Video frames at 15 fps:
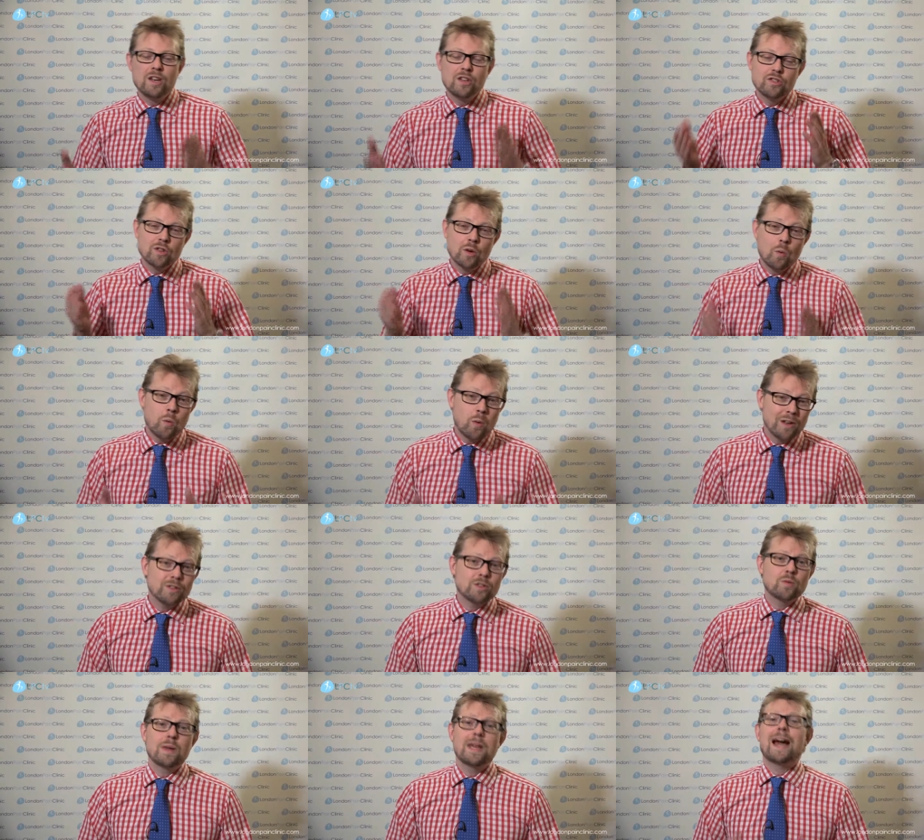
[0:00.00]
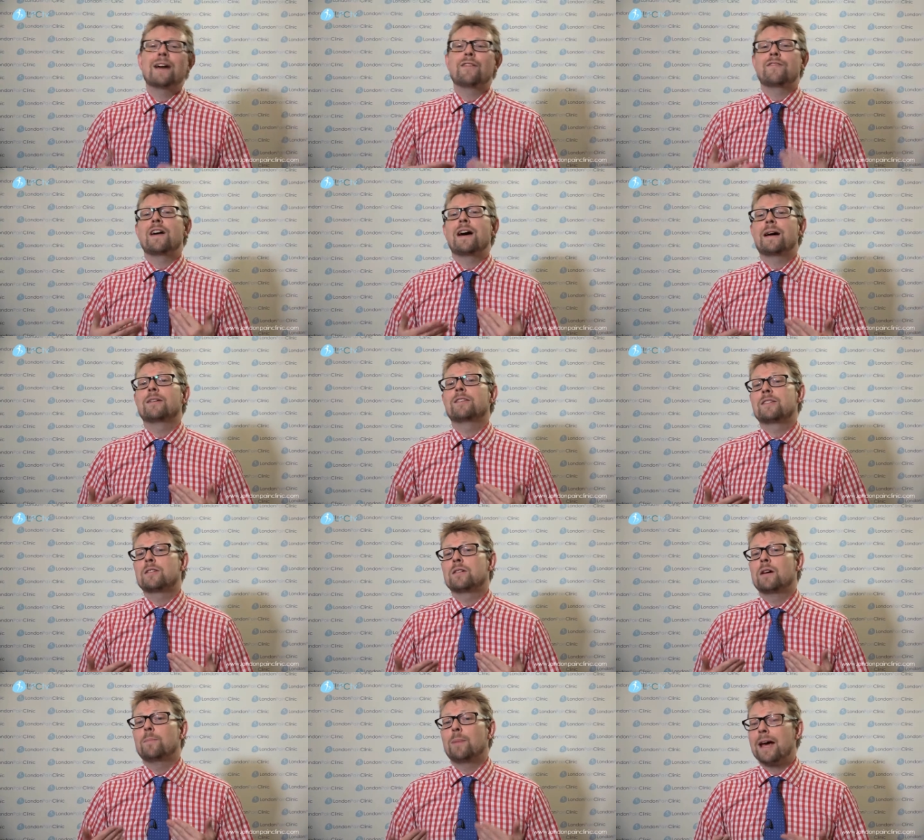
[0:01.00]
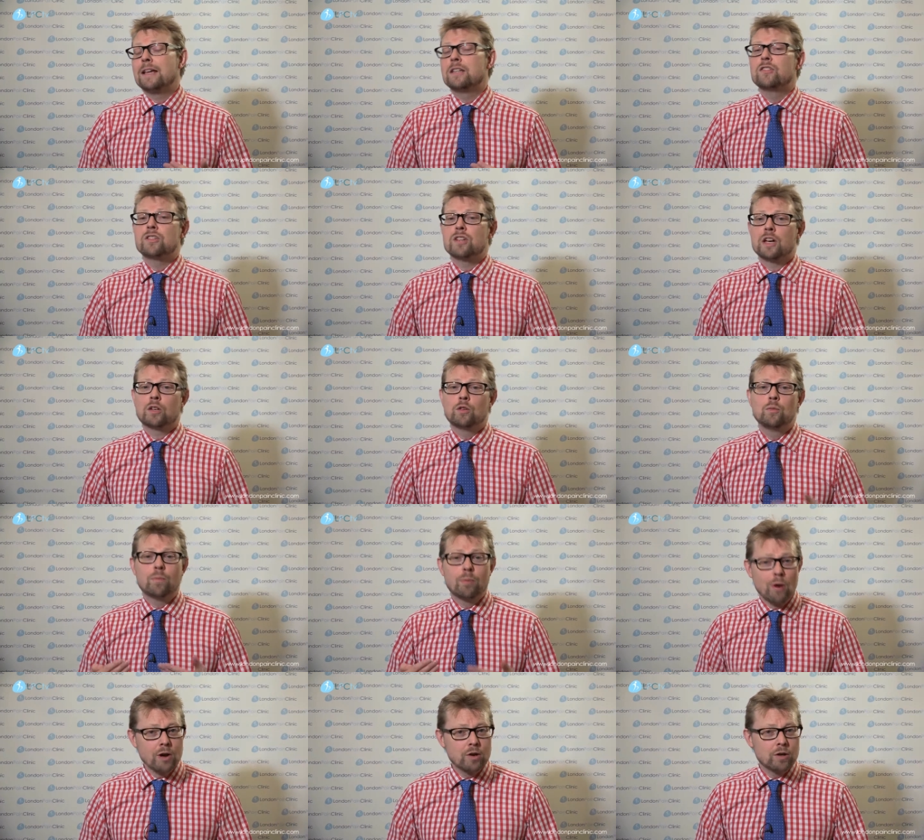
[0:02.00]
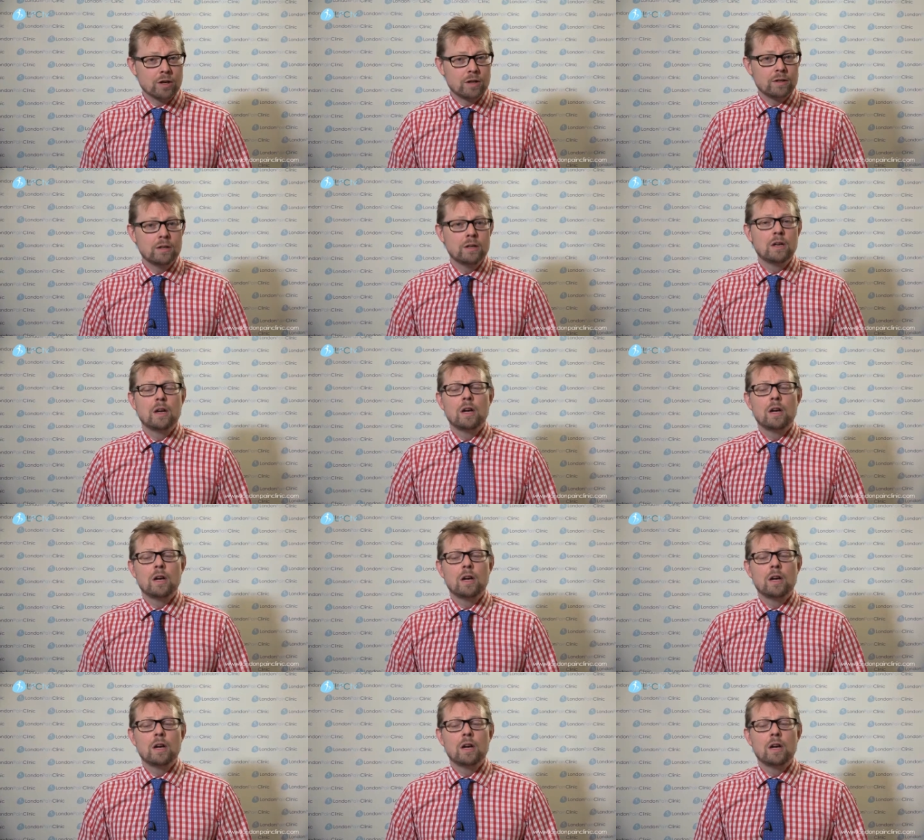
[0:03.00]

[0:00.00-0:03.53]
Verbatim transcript: So once we have that pain cycle broken,